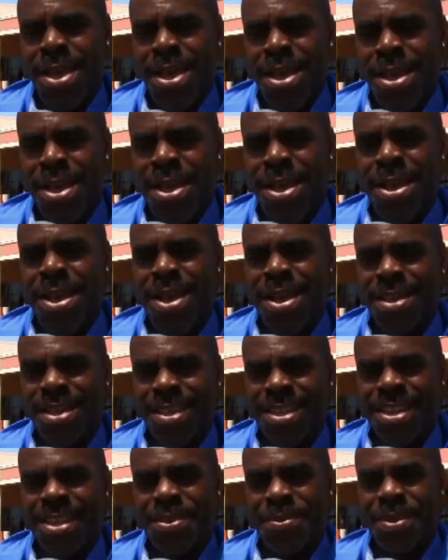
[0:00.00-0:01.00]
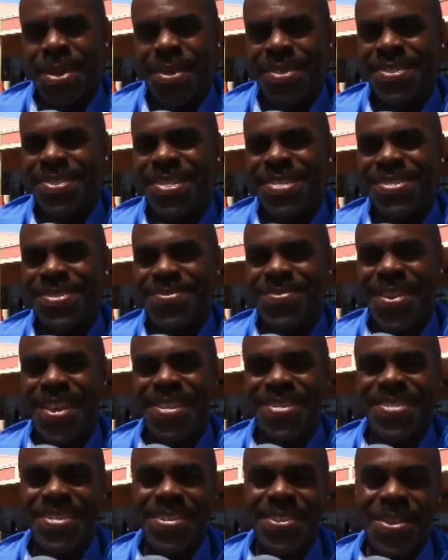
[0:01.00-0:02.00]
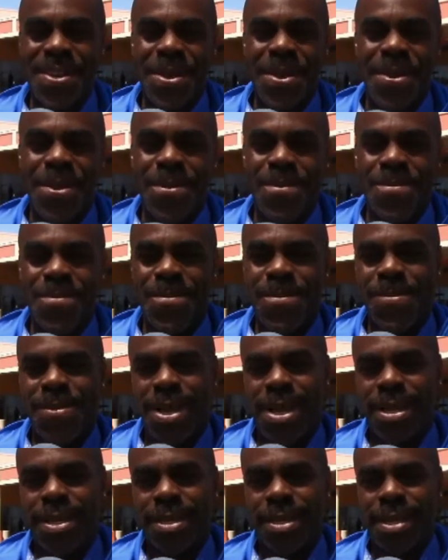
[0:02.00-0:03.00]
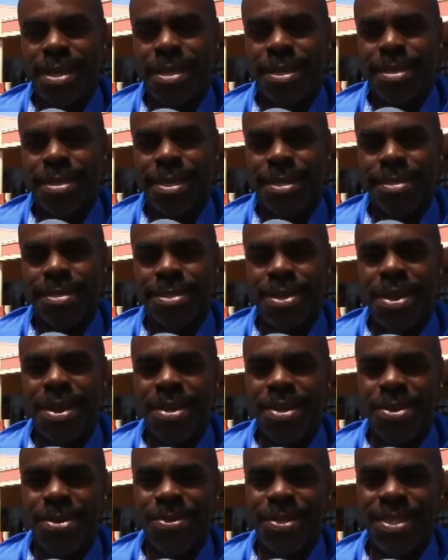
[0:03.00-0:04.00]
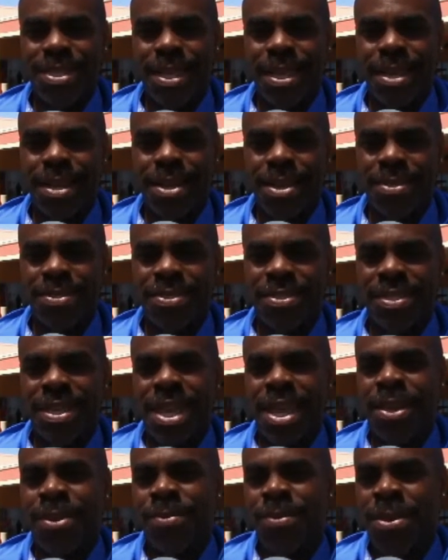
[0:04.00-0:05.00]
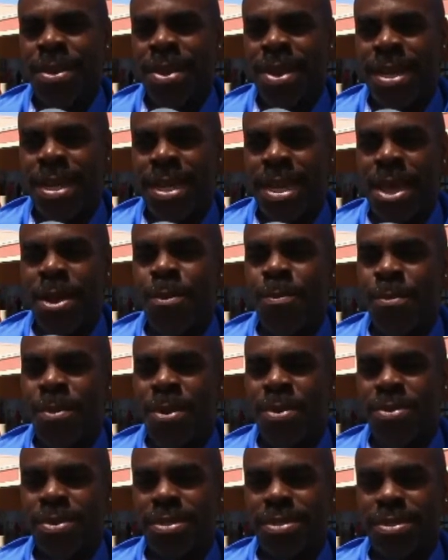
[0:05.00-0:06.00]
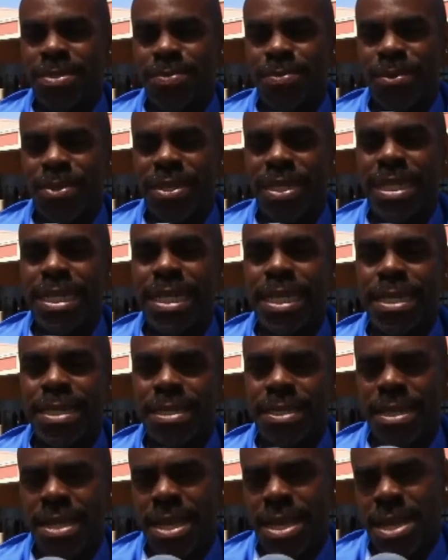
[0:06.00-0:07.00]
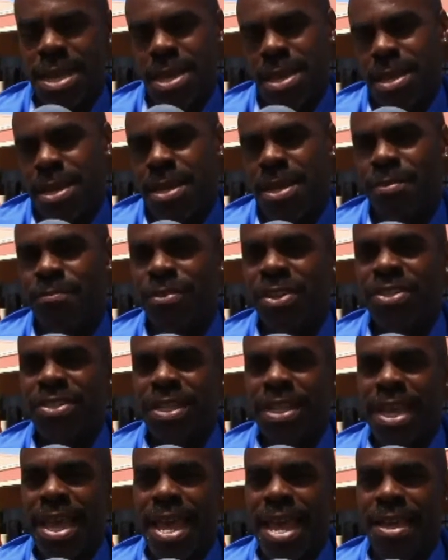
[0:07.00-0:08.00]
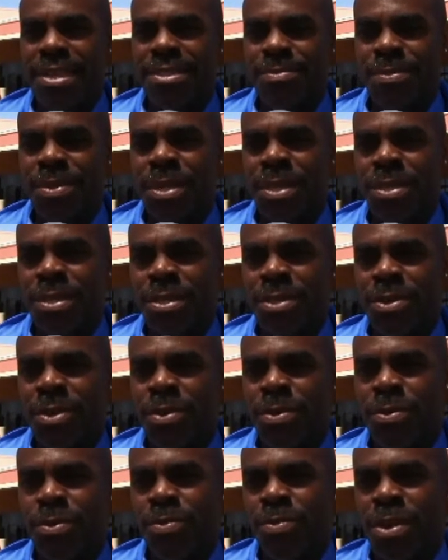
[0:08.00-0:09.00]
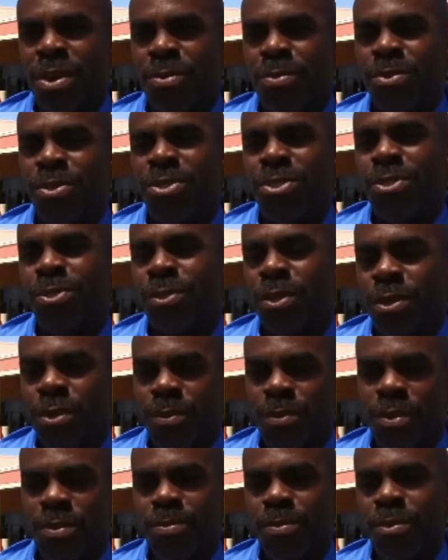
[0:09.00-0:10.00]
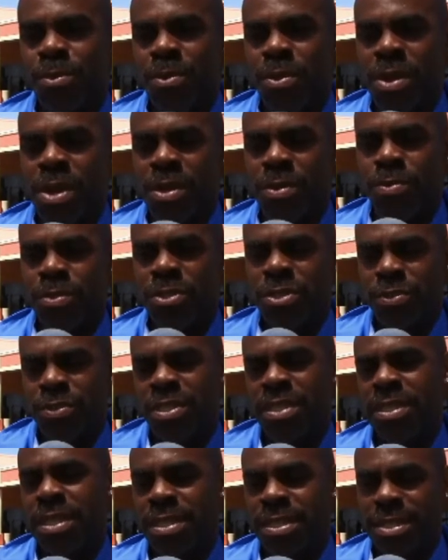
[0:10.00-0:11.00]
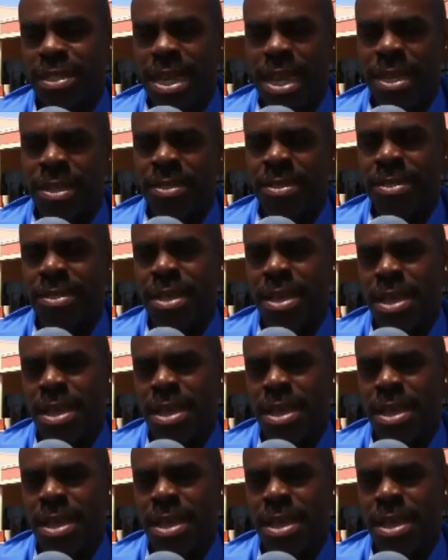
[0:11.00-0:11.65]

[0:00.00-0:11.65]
If I was interested, I started out saying I'd just hang around and help out where needed. And then Richard asked me, you know, I want you to do a little bit more. Would you assist Dennis?